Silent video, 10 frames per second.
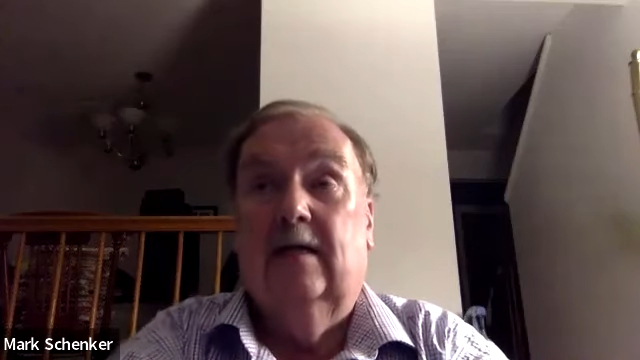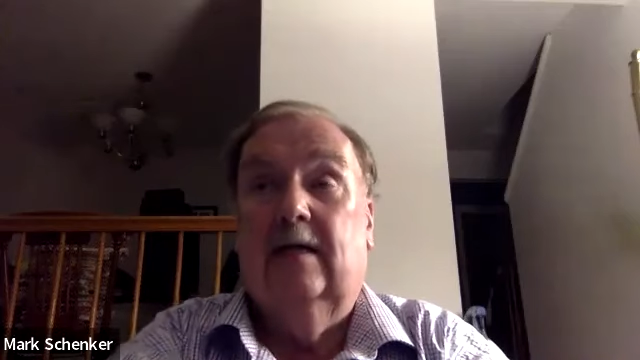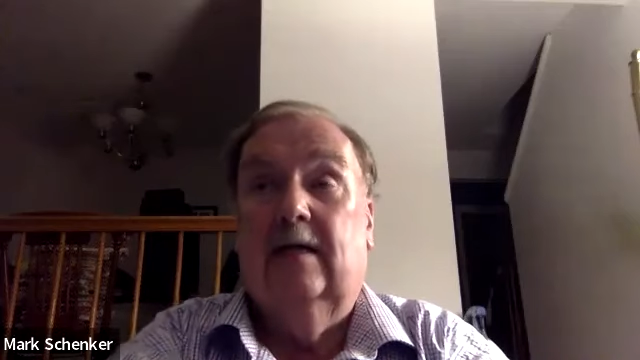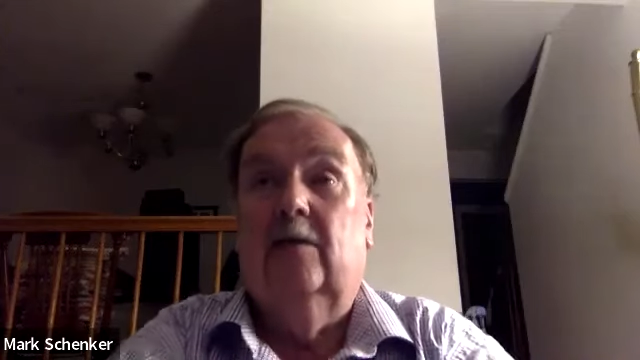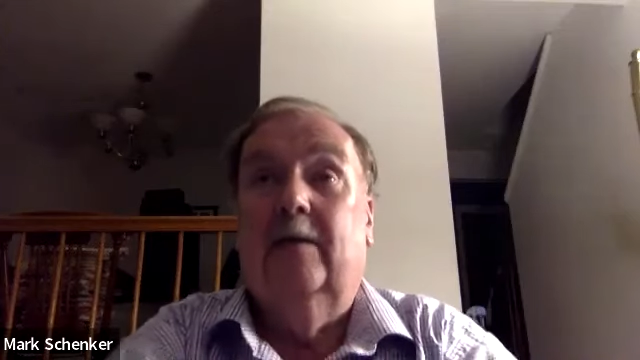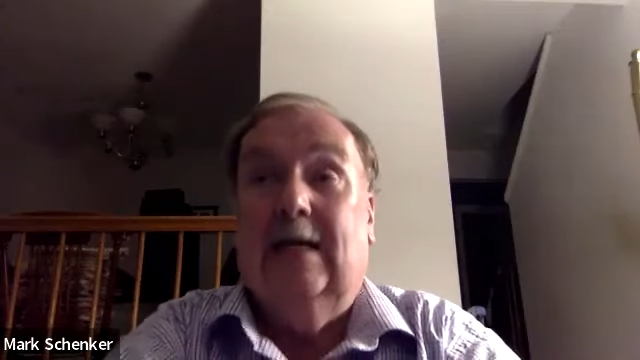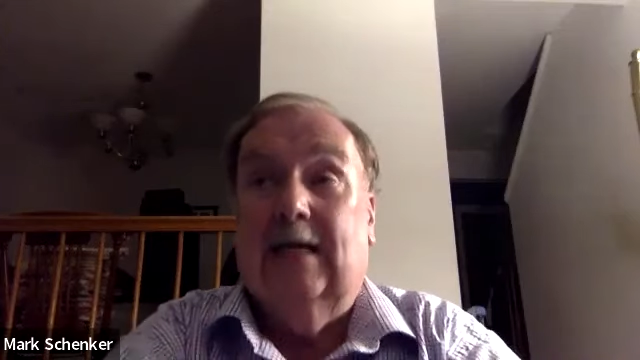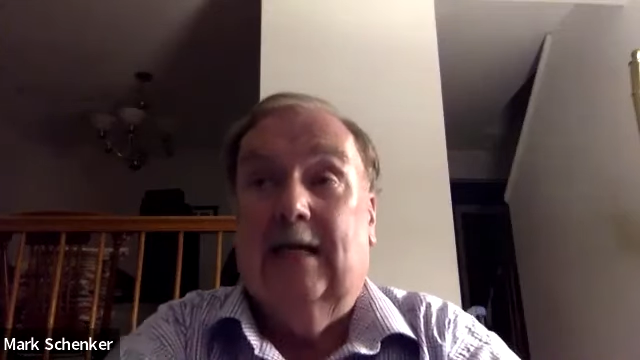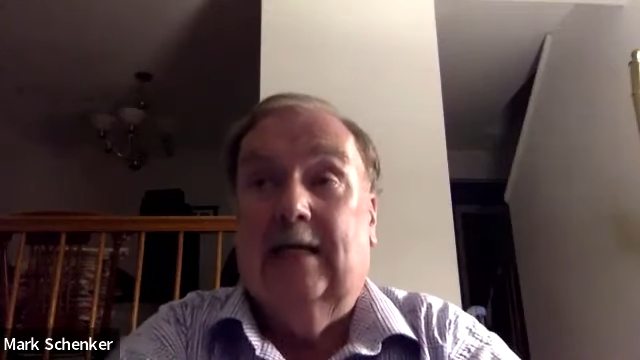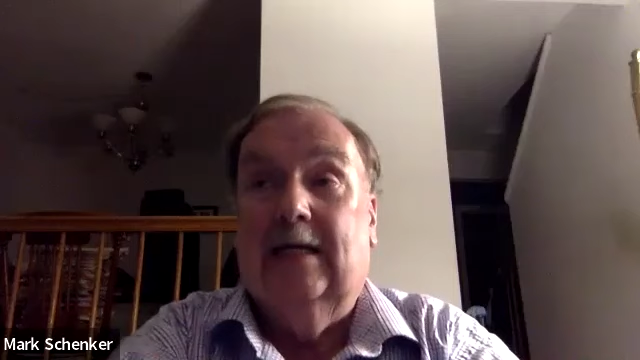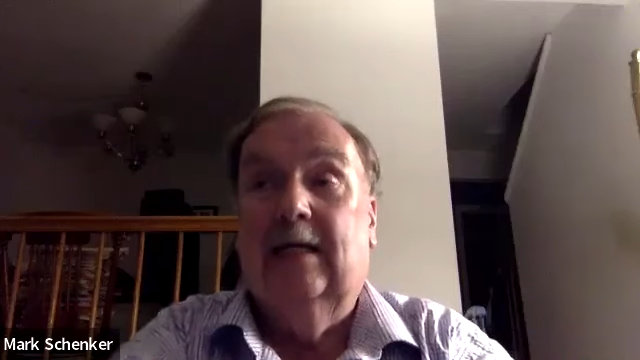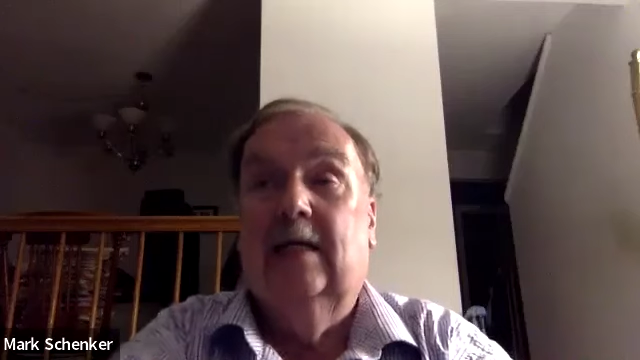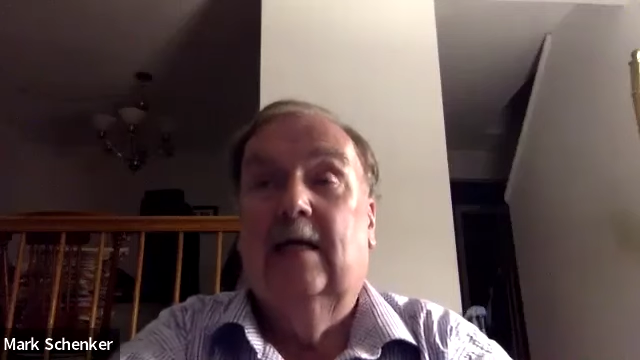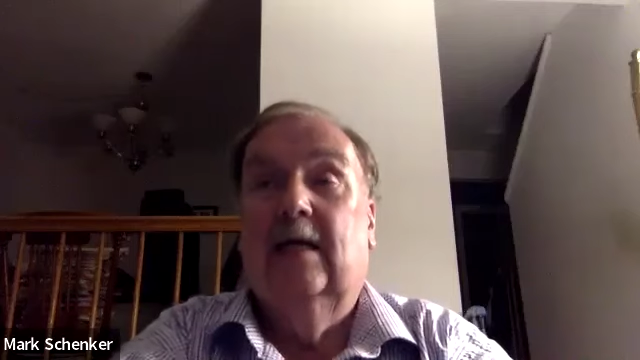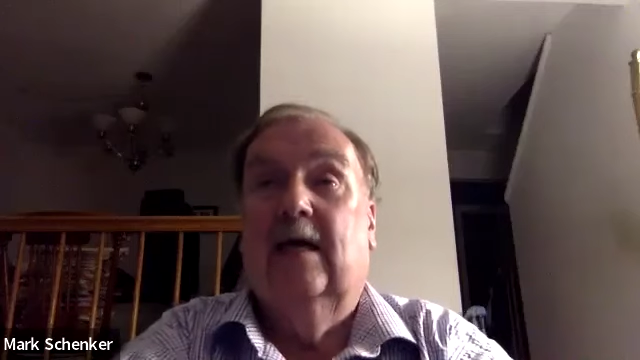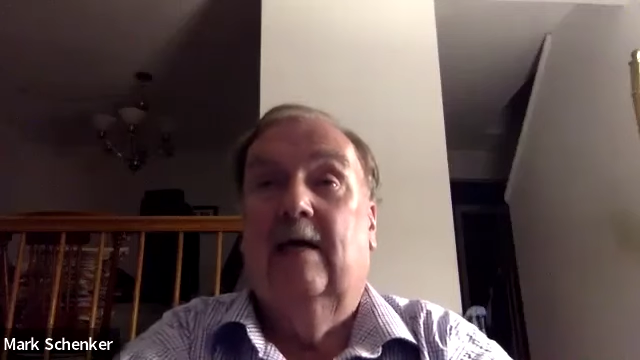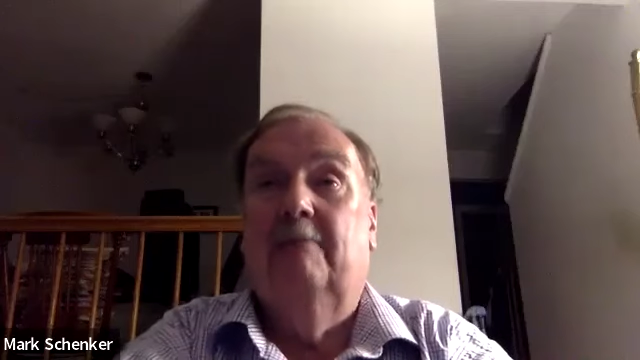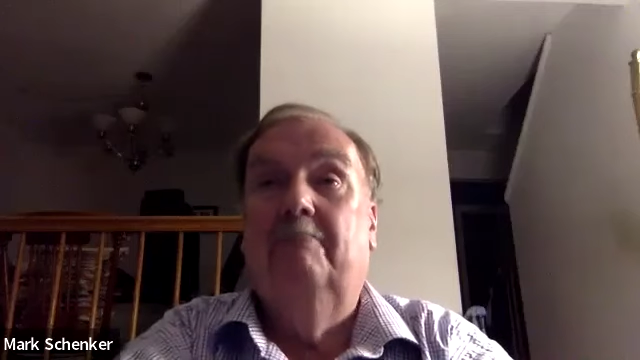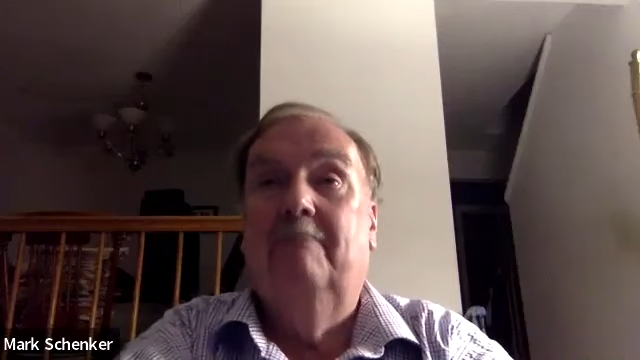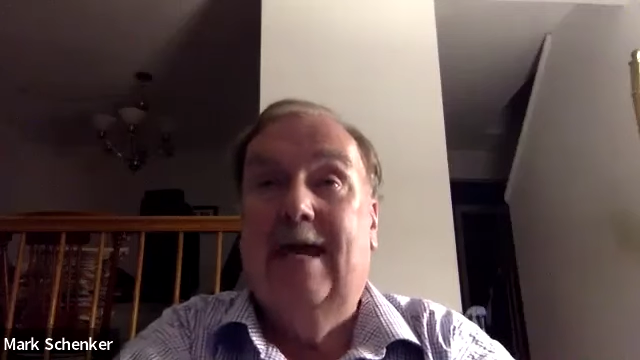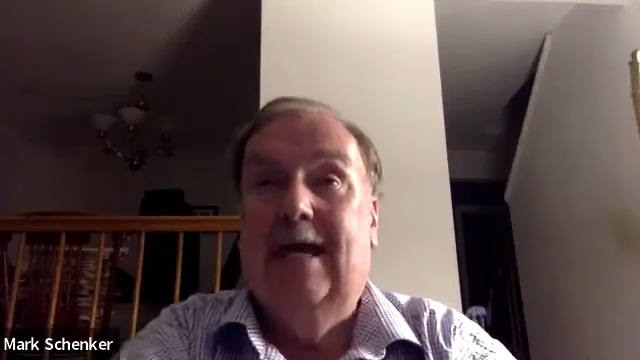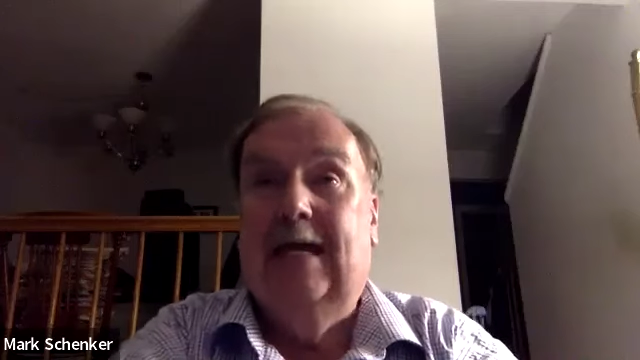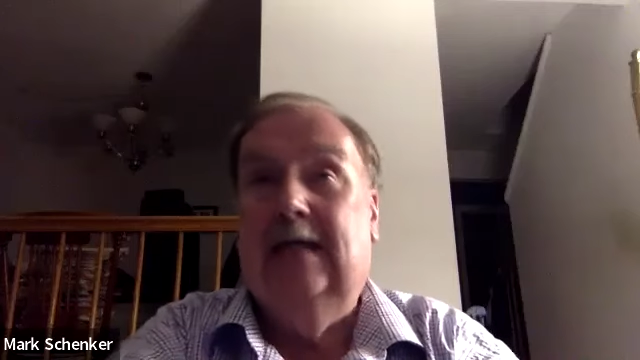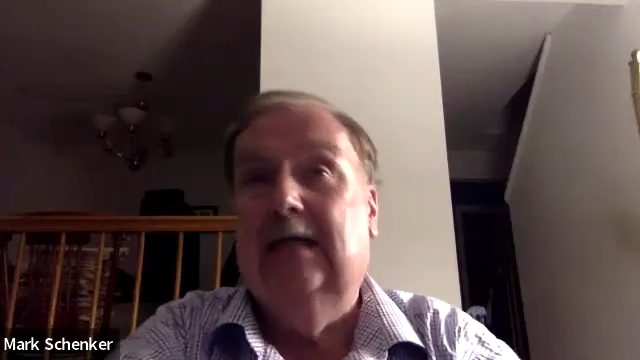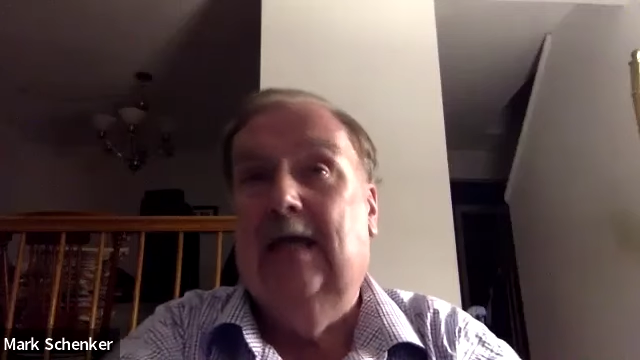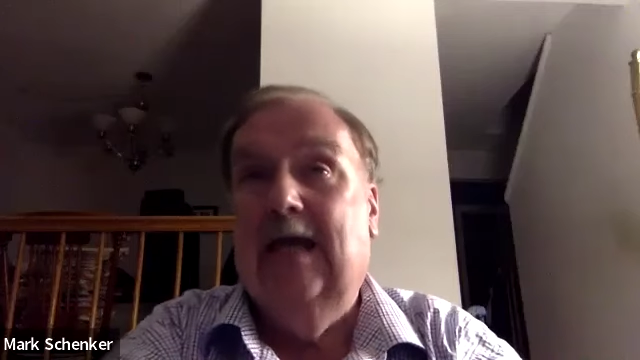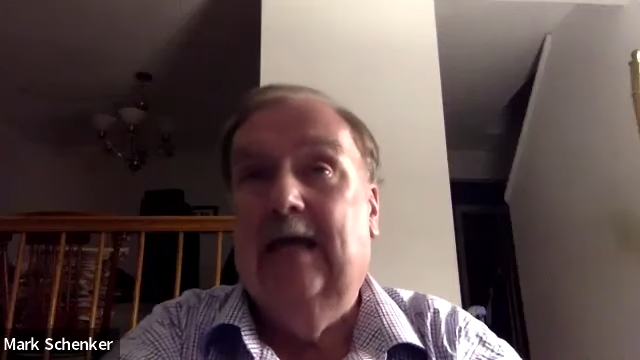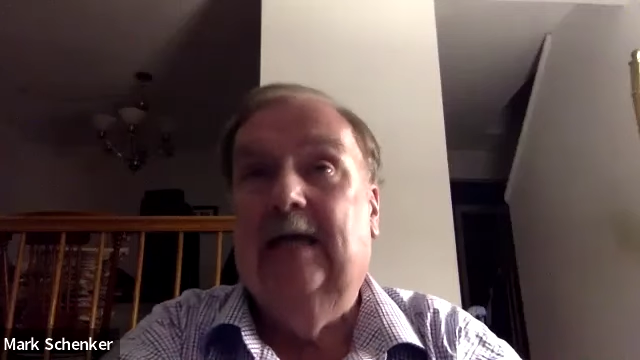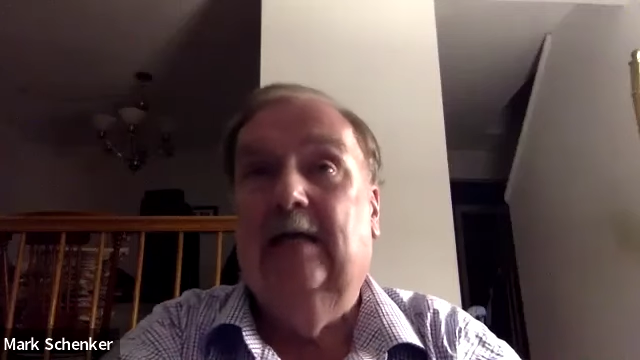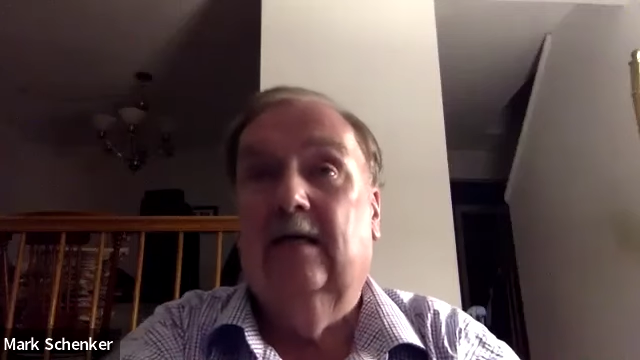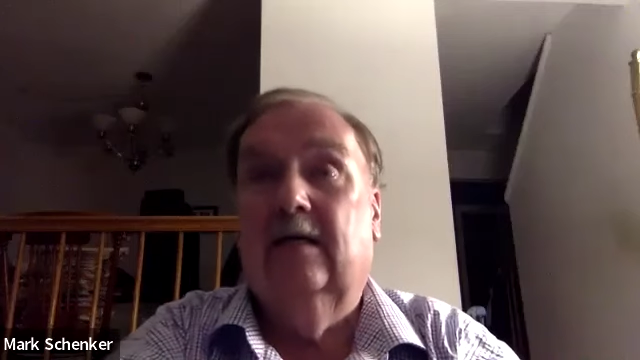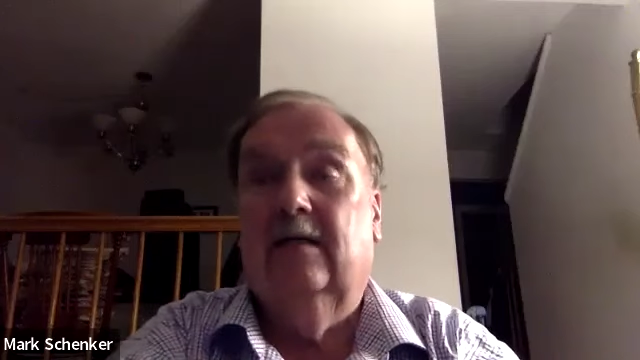in New England, made a